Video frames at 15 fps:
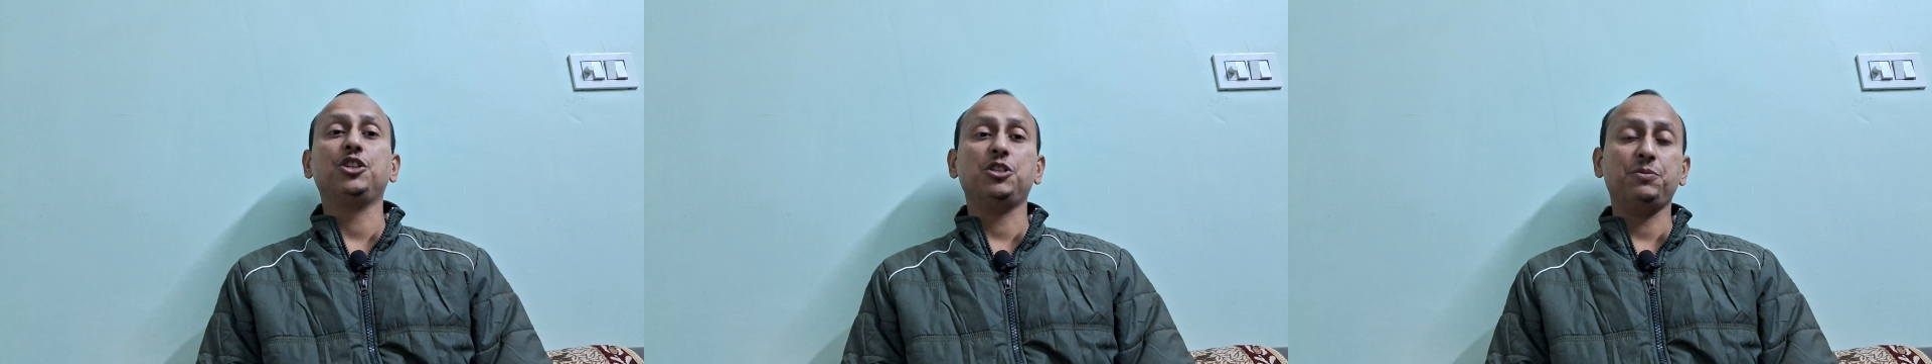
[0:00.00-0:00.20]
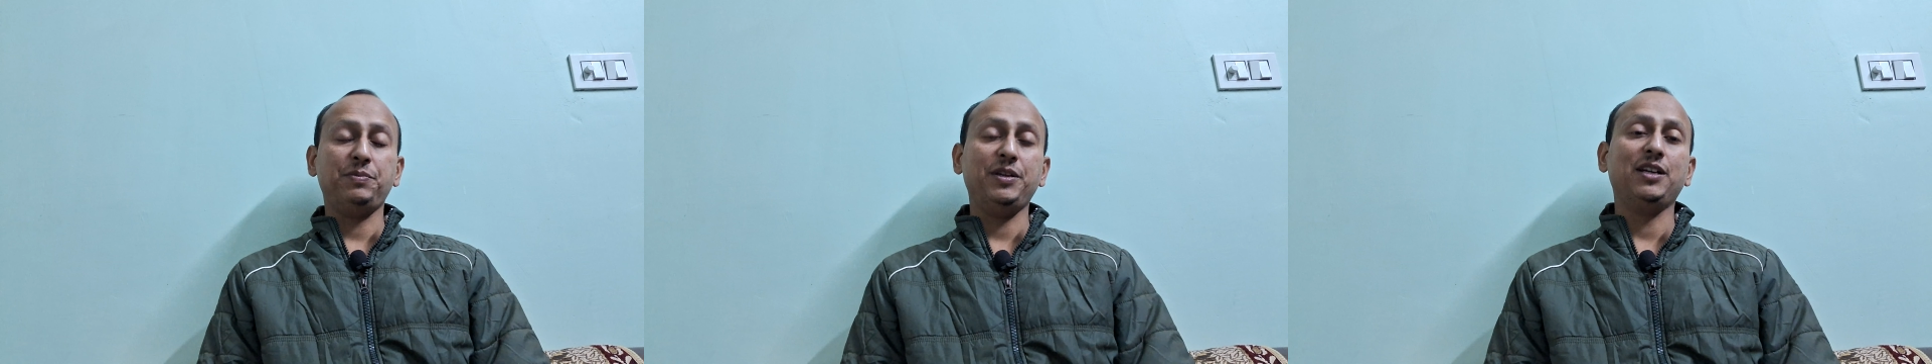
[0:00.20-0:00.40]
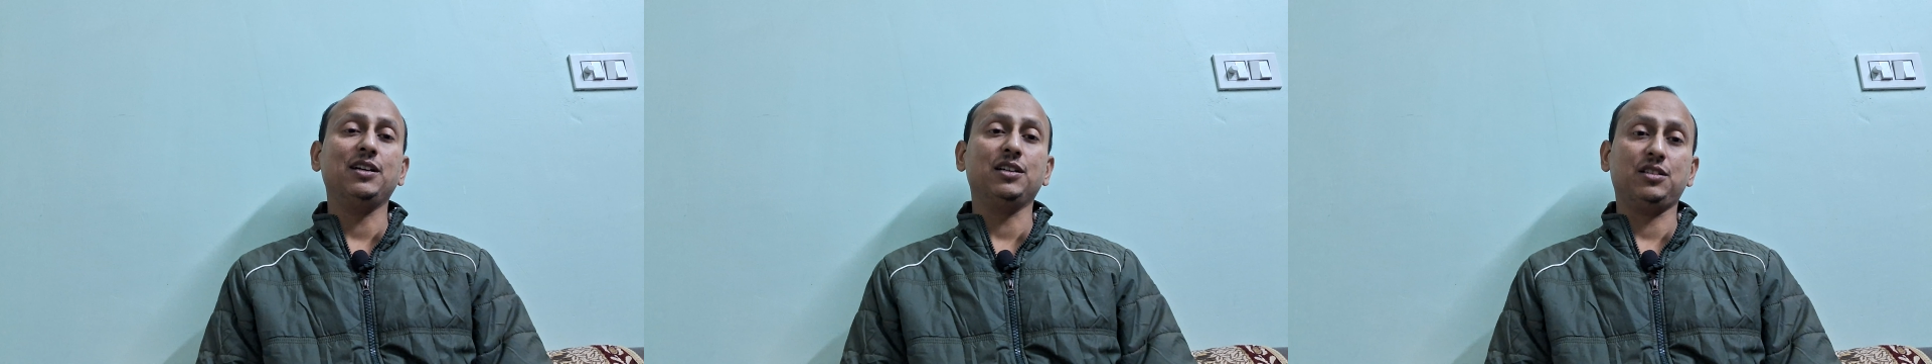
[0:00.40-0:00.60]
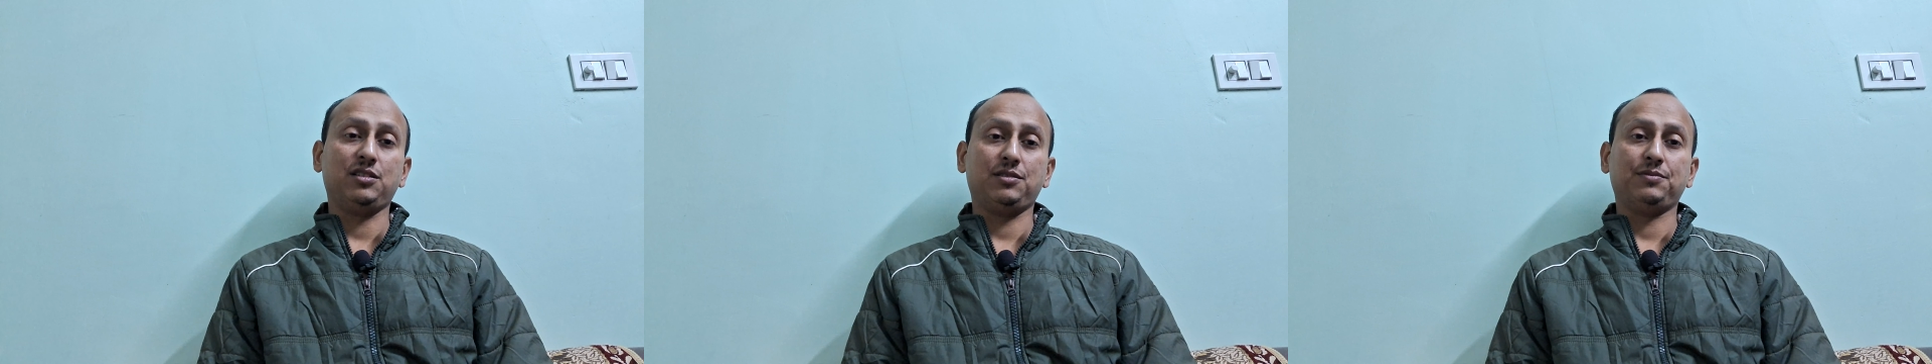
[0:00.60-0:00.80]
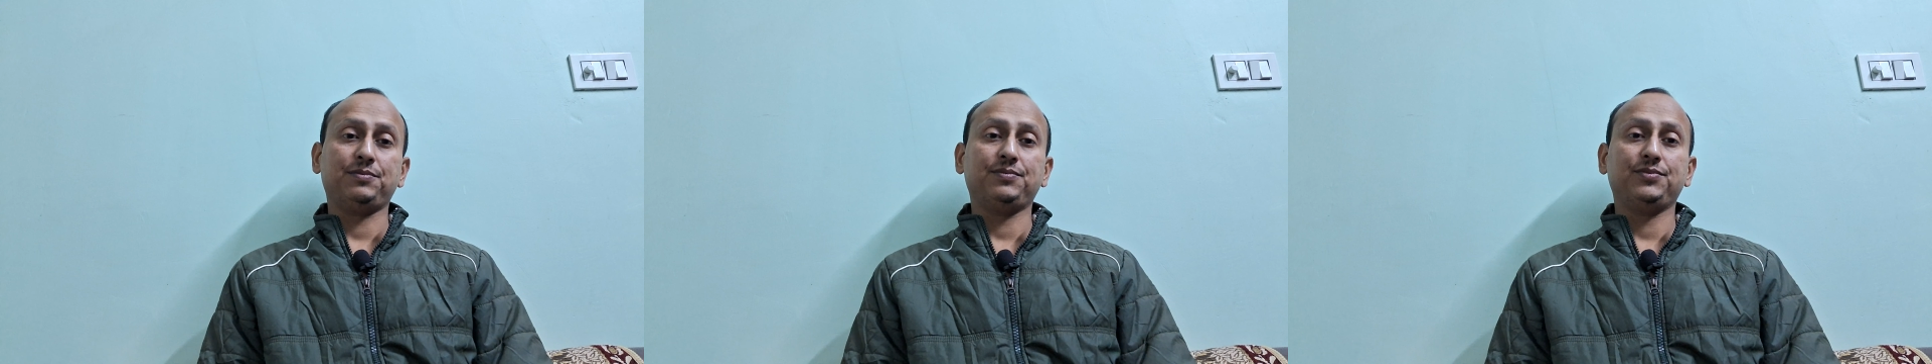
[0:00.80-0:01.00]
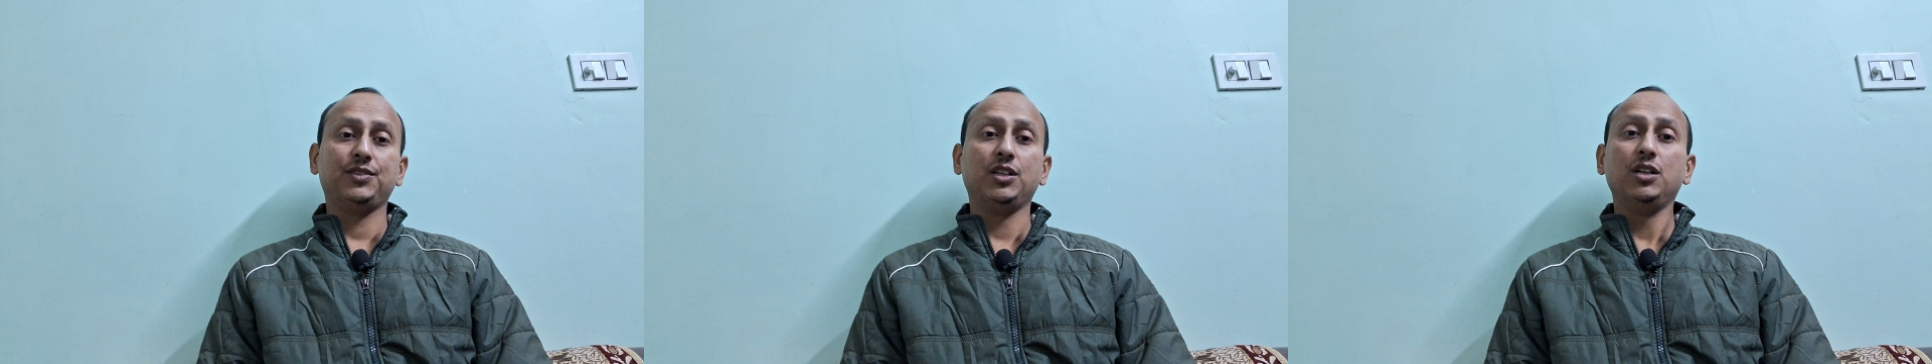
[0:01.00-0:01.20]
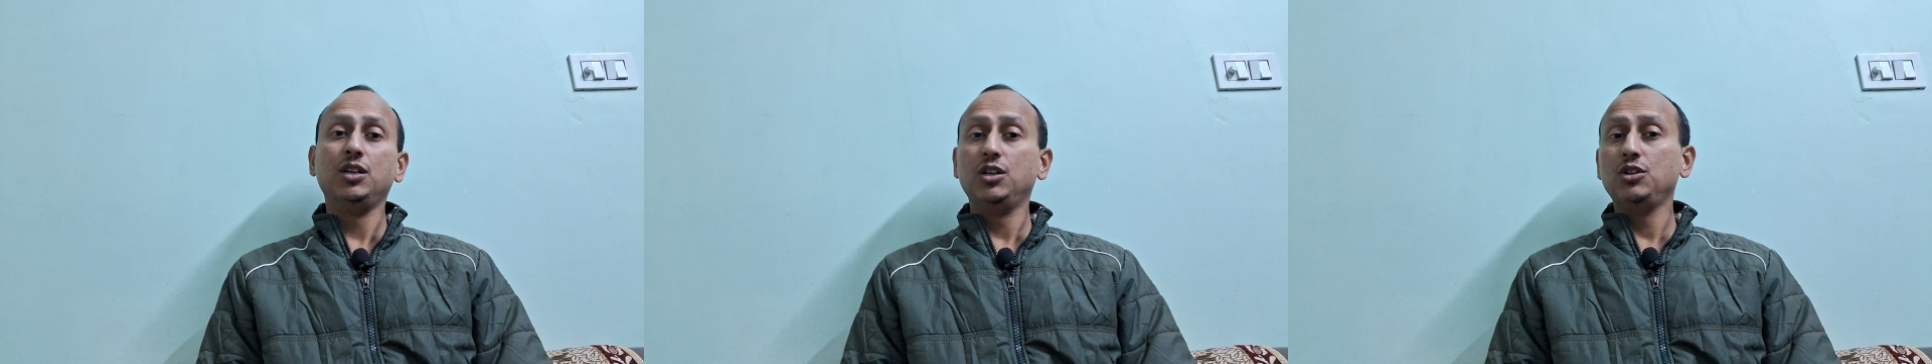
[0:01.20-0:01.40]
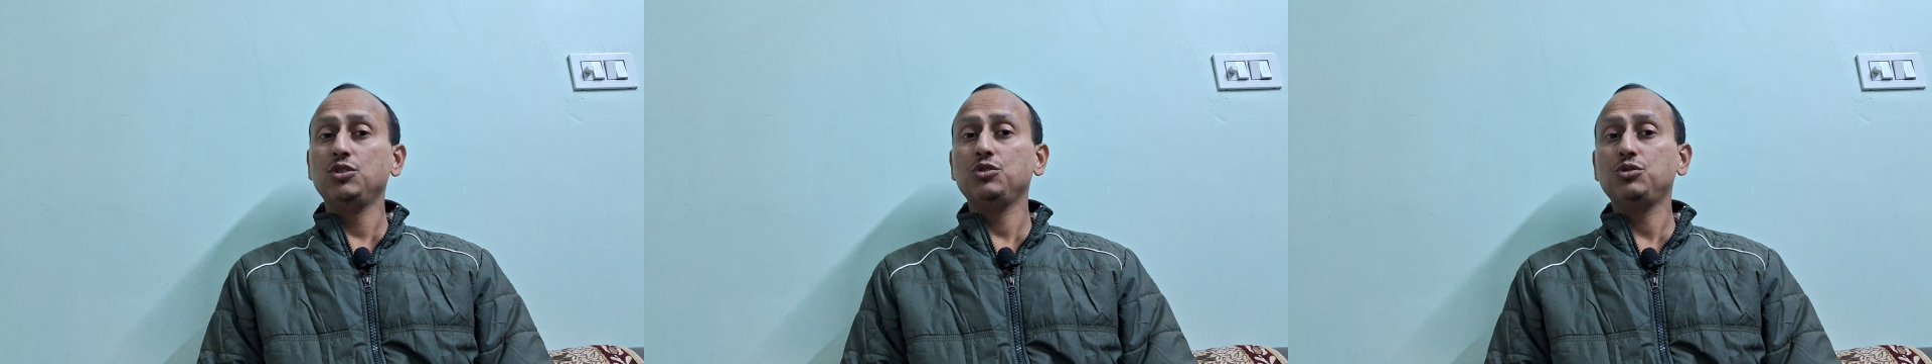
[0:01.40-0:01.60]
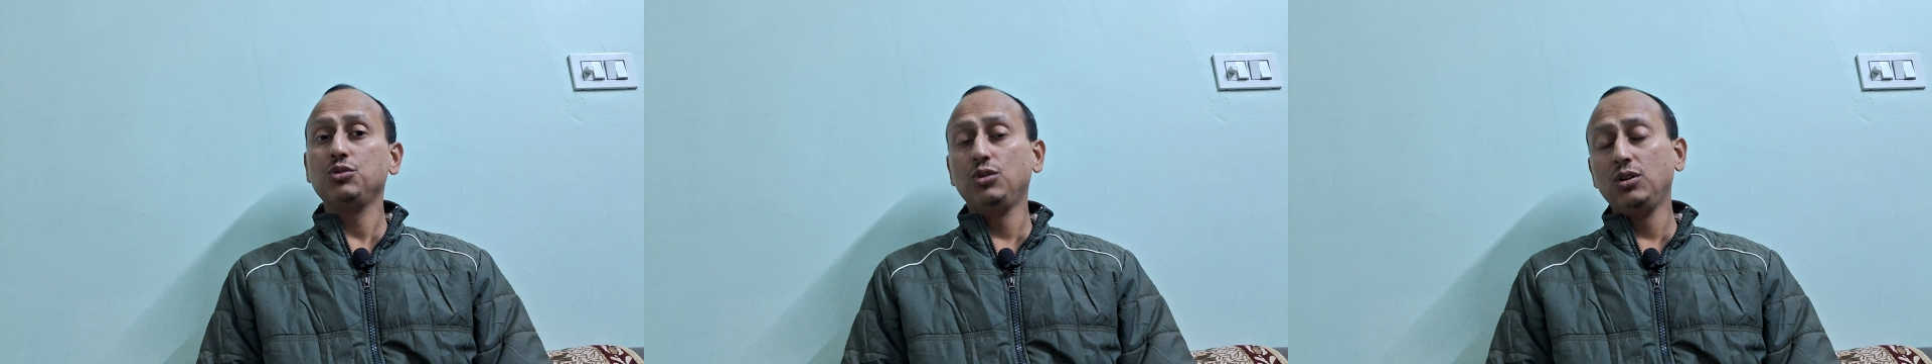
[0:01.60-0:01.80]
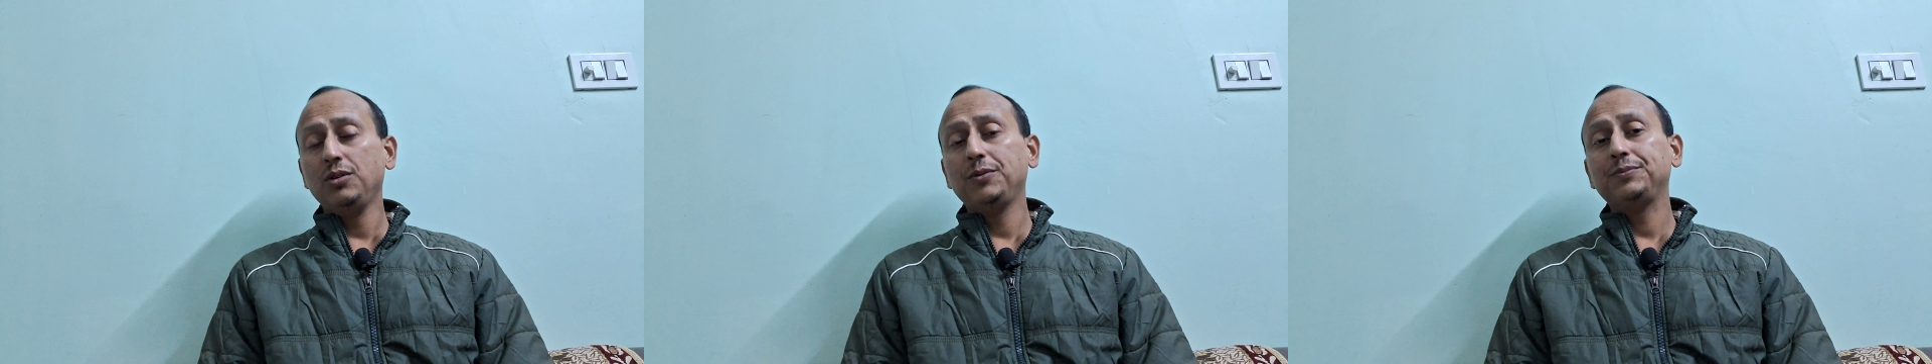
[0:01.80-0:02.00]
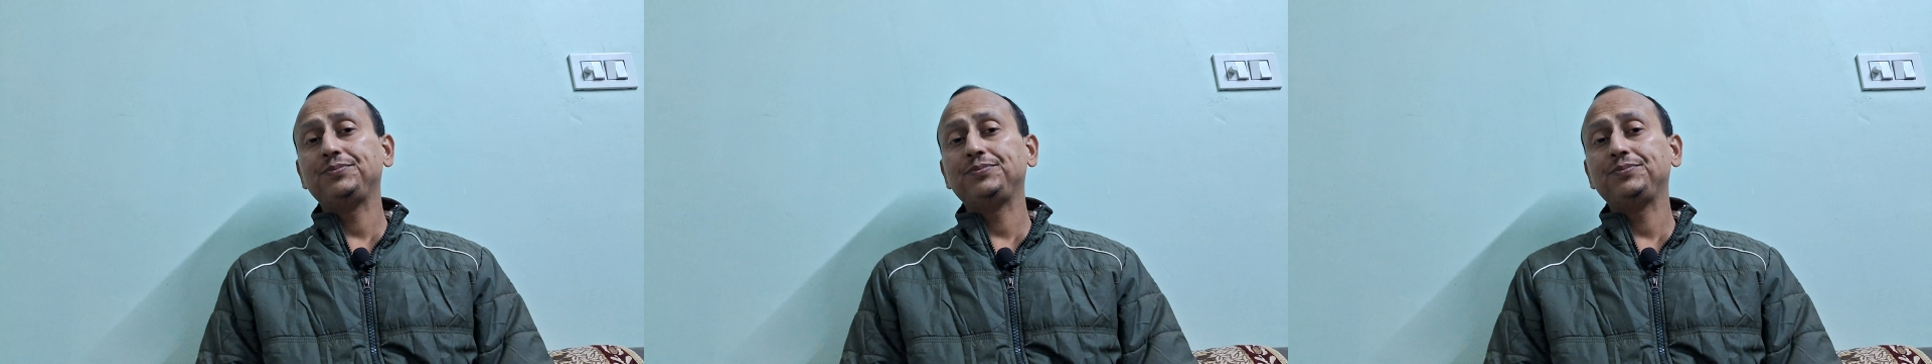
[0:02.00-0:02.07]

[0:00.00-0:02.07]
speakers. So